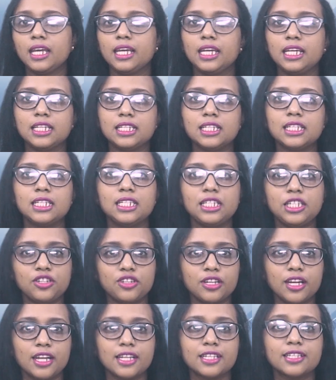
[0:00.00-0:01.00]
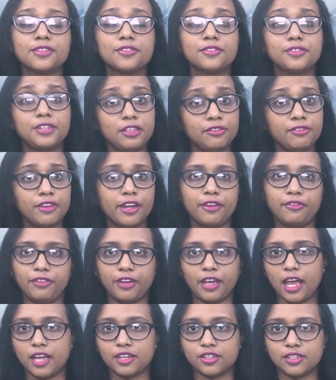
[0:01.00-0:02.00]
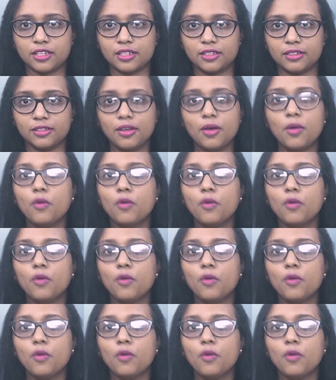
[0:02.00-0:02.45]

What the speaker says: it initiates re-verification.